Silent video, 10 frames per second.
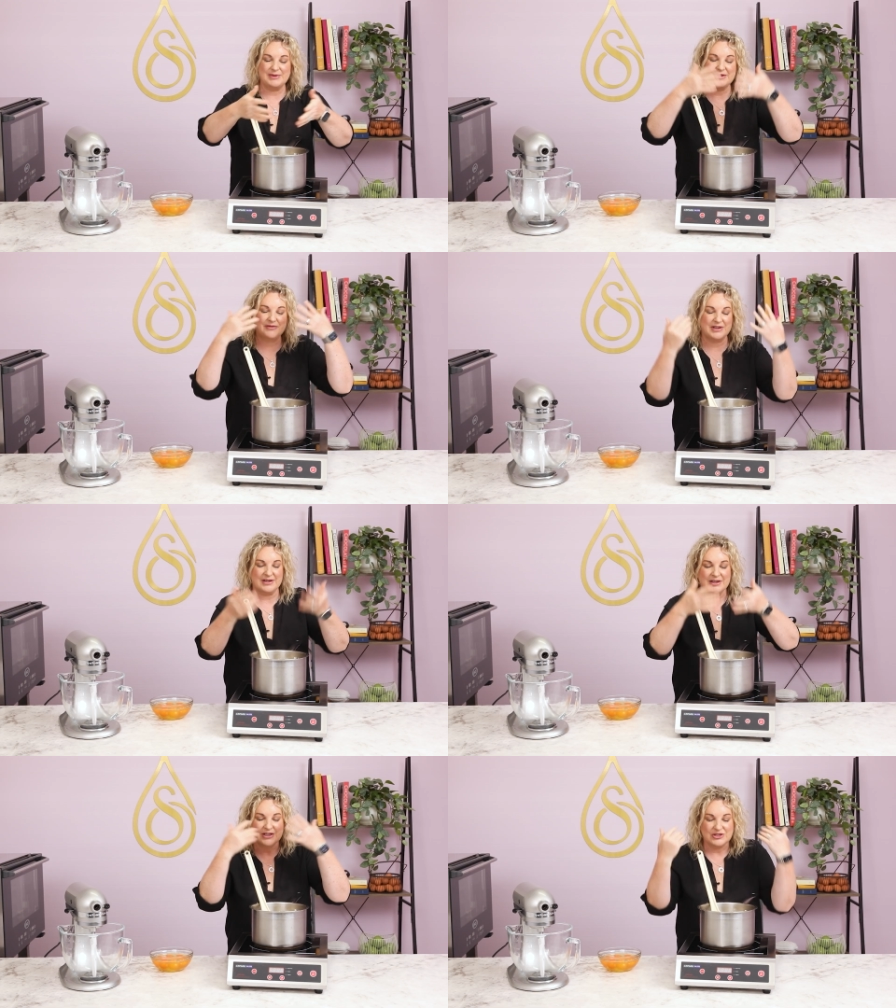bit of
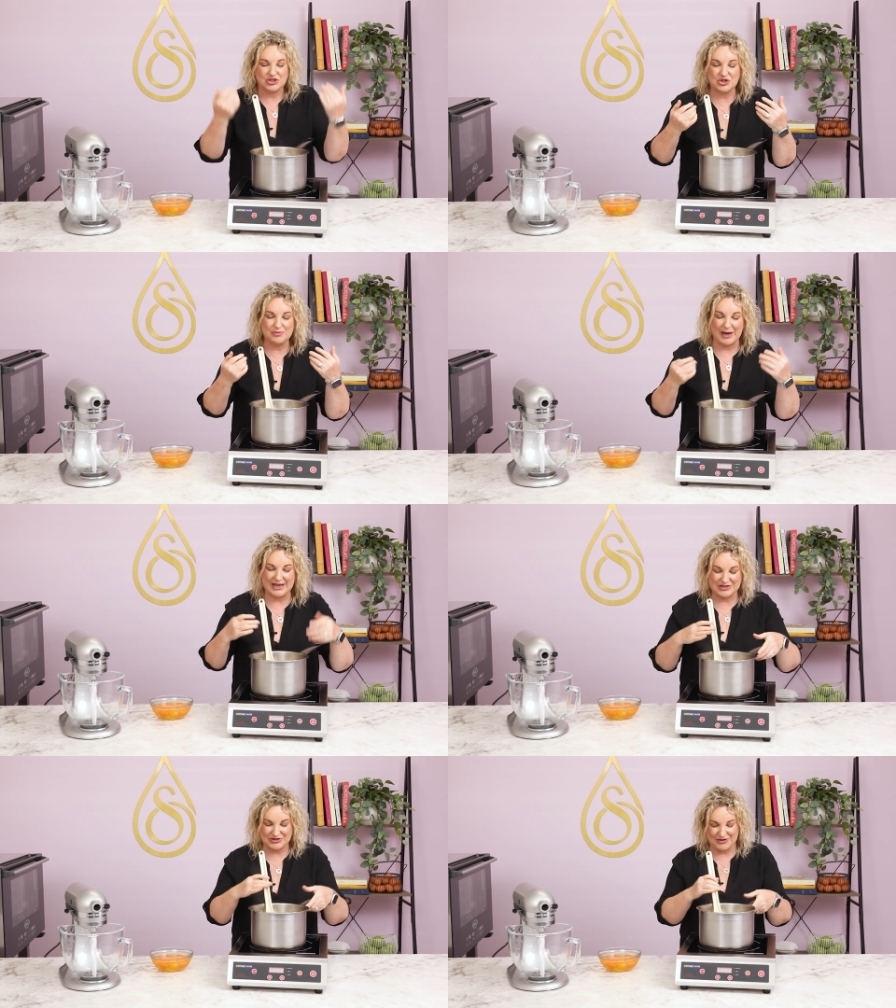a choux
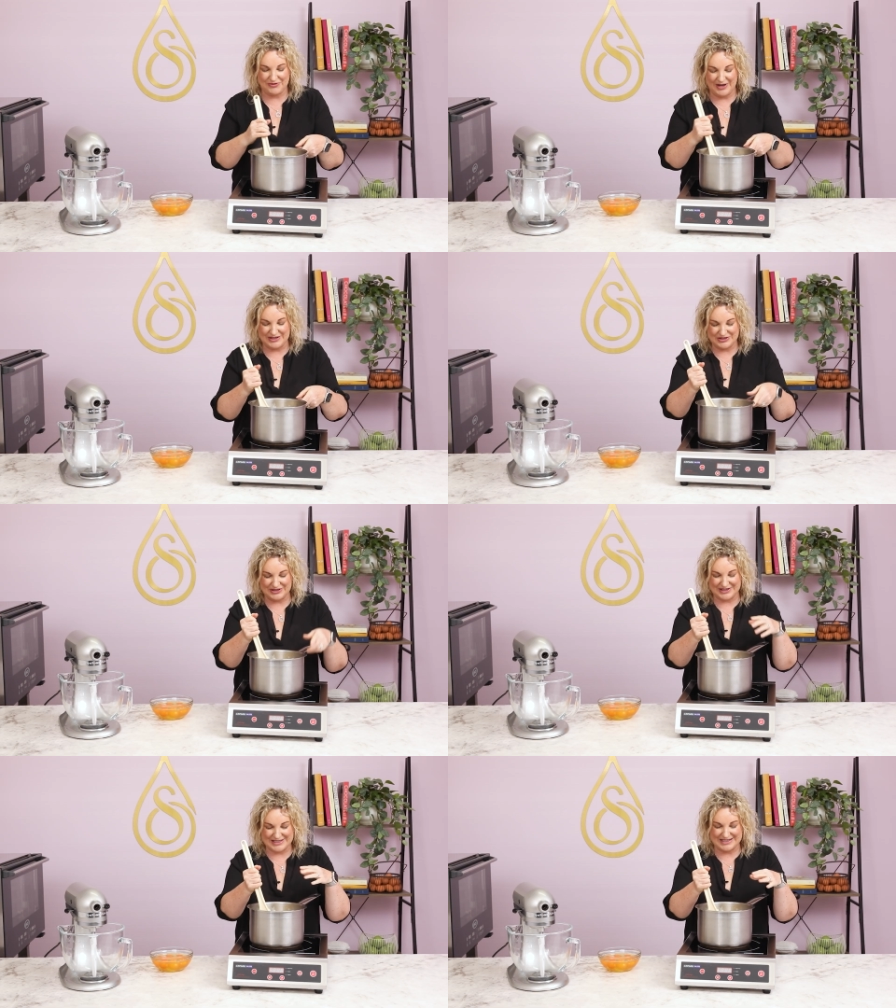pastry facial
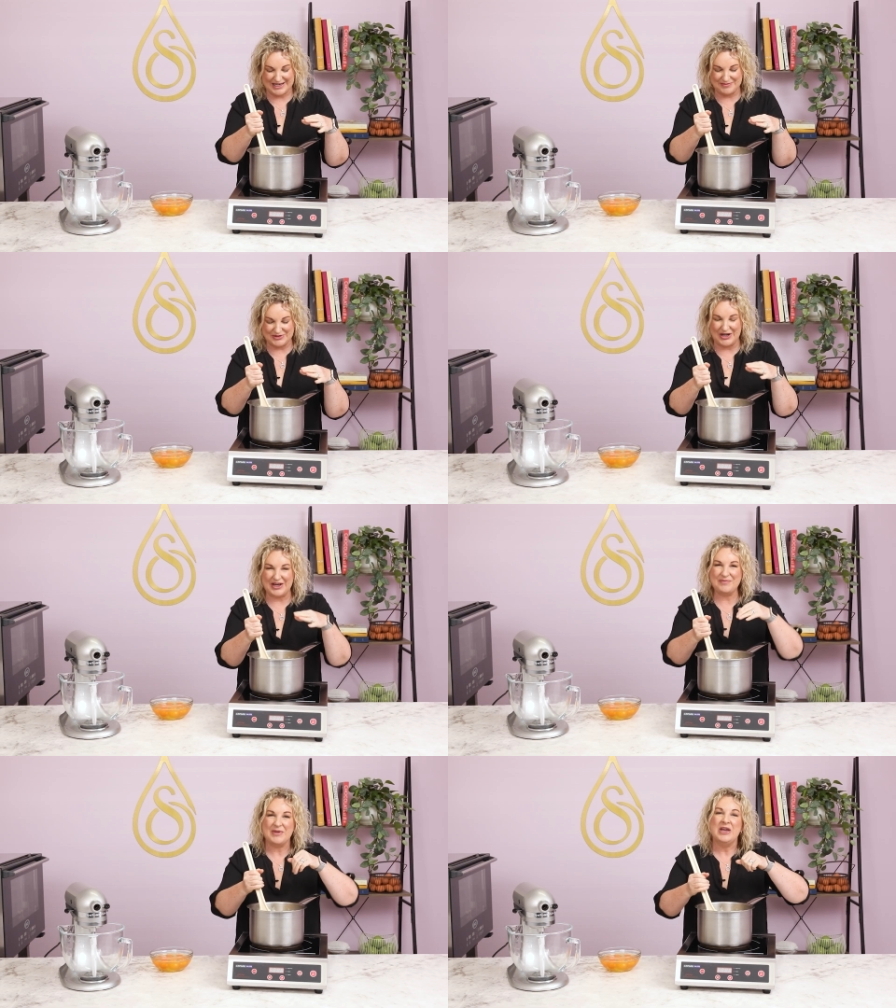at the same
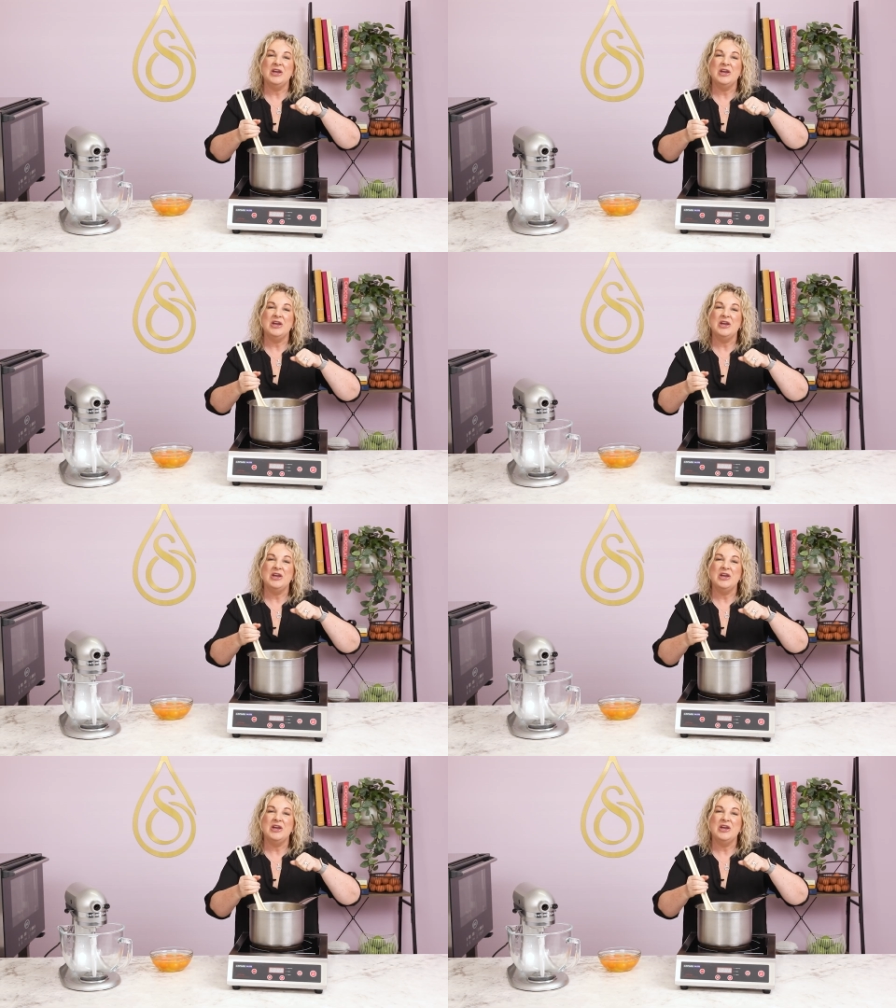time.